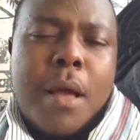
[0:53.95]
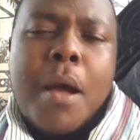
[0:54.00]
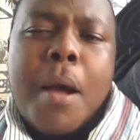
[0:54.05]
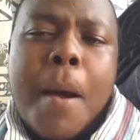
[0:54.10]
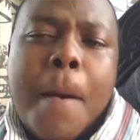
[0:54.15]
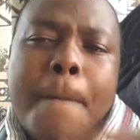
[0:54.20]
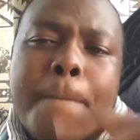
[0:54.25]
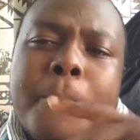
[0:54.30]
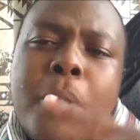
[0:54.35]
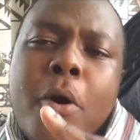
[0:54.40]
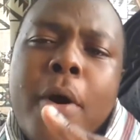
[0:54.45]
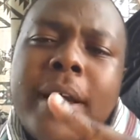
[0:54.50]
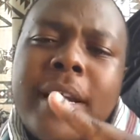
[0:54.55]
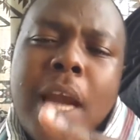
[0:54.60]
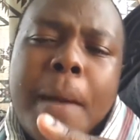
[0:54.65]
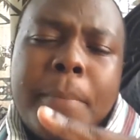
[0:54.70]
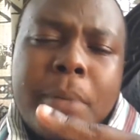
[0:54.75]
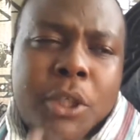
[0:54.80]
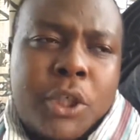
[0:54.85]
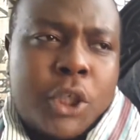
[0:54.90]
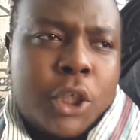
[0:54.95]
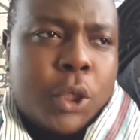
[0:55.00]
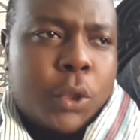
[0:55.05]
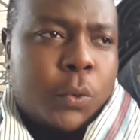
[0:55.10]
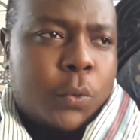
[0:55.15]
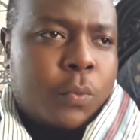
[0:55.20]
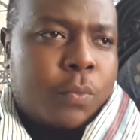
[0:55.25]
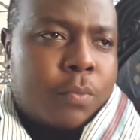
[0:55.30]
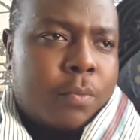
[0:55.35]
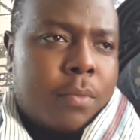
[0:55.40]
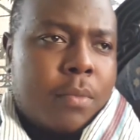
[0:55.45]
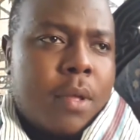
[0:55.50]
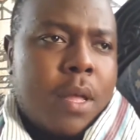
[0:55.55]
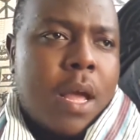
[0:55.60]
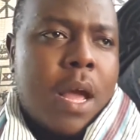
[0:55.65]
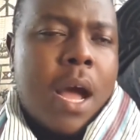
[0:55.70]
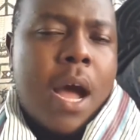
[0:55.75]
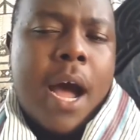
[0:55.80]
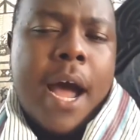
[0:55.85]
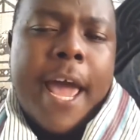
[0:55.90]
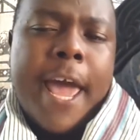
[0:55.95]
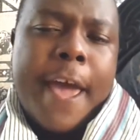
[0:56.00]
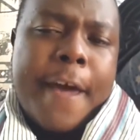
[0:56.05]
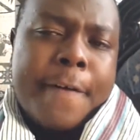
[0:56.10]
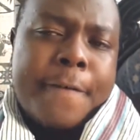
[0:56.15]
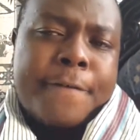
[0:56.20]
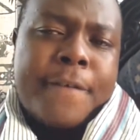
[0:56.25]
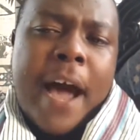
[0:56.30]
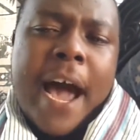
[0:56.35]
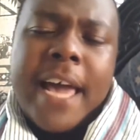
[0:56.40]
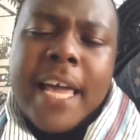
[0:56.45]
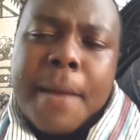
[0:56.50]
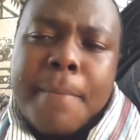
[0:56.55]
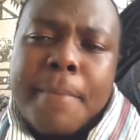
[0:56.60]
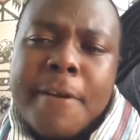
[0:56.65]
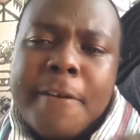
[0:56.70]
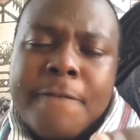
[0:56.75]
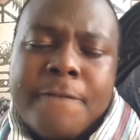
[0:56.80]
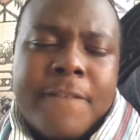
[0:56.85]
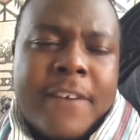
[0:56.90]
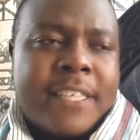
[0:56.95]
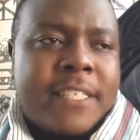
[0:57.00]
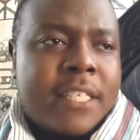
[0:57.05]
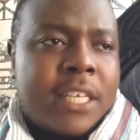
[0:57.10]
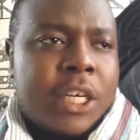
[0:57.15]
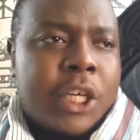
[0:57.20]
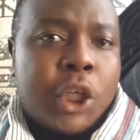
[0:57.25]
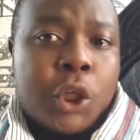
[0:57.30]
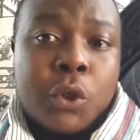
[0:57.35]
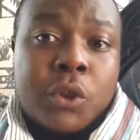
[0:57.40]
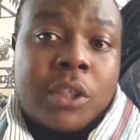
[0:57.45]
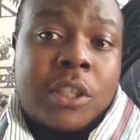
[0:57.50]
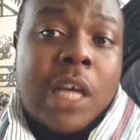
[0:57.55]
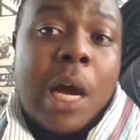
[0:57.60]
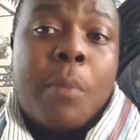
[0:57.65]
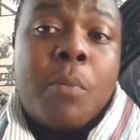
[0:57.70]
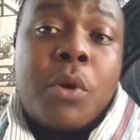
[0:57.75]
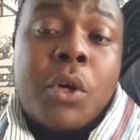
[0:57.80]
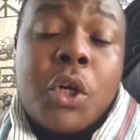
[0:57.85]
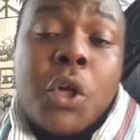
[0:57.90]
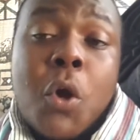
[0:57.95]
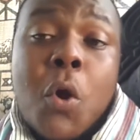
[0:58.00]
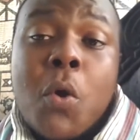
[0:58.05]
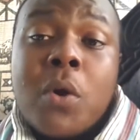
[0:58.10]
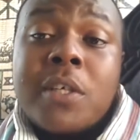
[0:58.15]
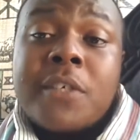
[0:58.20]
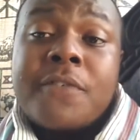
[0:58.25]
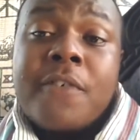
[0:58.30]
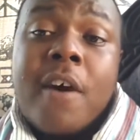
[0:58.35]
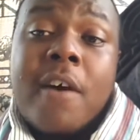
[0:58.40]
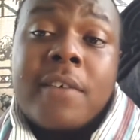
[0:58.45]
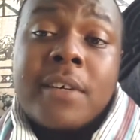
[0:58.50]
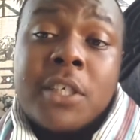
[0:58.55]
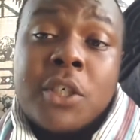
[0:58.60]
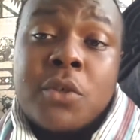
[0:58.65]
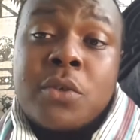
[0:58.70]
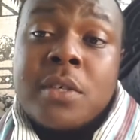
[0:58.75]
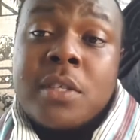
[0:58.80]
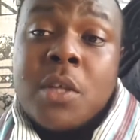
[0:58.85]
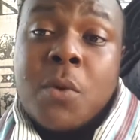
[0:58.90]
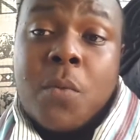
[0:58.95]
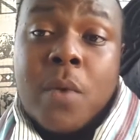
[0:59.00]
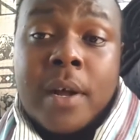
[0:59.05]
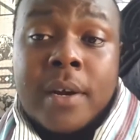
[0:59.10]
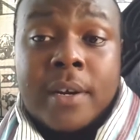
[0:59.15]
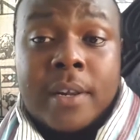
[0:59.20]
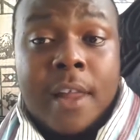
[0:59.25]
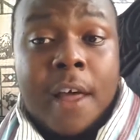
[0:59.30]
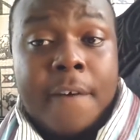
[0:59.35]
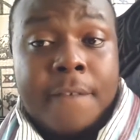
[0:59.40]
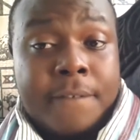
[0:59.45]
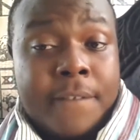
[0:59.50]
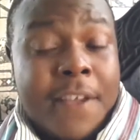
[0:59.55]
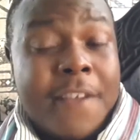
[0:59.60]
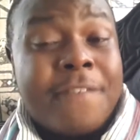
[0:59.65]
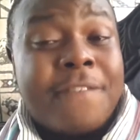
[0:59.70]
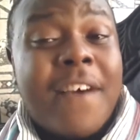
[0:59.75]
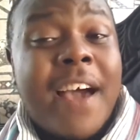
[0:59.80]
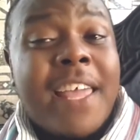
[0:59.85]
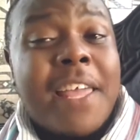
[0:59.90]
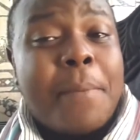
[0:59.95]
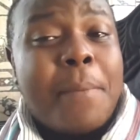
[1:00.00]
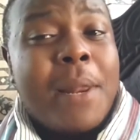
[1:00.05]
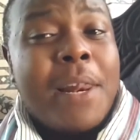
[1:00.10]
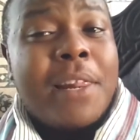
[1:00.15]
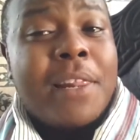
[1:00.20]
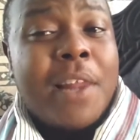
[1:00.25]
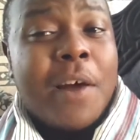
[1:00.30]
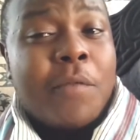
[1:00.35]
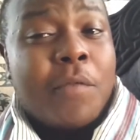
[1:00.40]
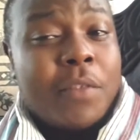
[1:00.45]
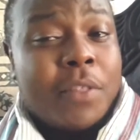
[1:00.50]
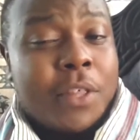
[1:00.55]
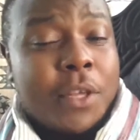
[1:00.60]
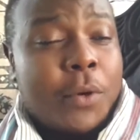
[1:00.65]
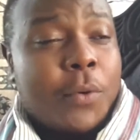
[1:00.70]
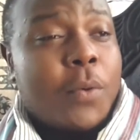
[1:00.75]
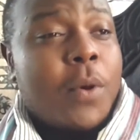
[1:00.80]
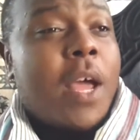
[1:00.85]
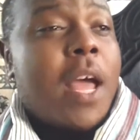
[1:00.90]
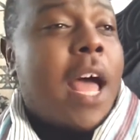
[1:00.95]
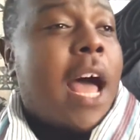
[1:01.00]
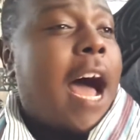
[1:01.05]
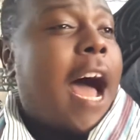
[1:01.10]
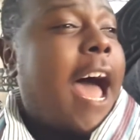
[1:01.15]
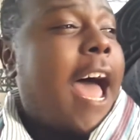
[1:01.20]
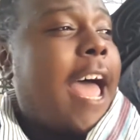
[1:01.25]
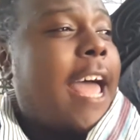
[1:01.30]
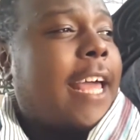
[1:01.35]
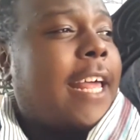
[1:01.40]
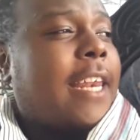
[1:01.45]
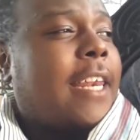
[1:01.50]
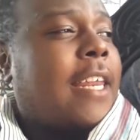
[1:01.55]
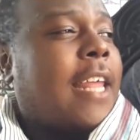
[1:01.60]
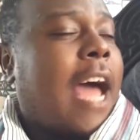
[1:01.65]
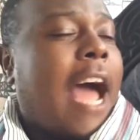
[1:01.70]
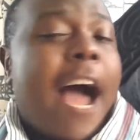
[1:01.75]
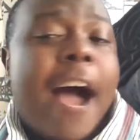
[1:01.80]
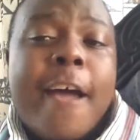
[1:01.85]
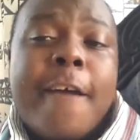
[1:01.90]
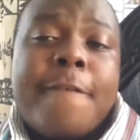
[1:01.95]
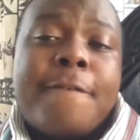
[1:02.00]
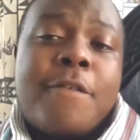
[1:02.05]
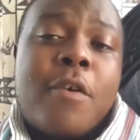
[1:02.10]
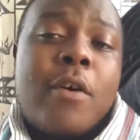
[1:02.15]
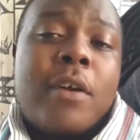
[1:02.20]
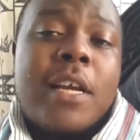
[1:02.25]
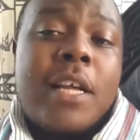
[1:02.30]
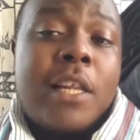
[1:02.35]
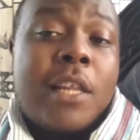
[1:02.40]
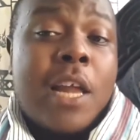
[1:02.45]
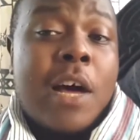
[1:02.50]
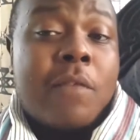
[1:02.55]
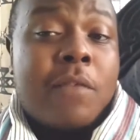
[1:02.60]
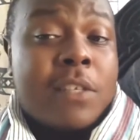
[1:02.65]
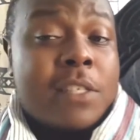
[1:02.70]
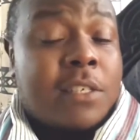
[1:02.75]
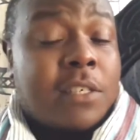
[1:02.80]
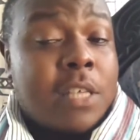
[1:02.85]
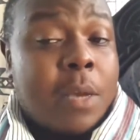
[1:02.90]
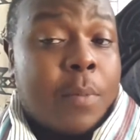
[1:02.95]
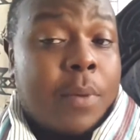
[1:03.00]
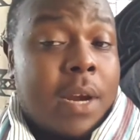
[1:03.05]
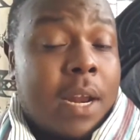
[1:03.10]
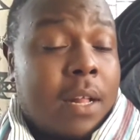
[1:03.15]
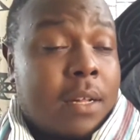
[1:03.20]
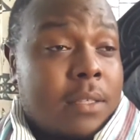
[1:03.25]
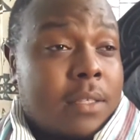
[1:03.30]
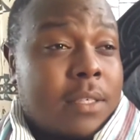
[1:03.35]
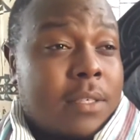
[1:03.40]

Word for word: Point number two if I am invested in you, some would go as far as using the word love. If I am in love with you and I fall in love with someone else,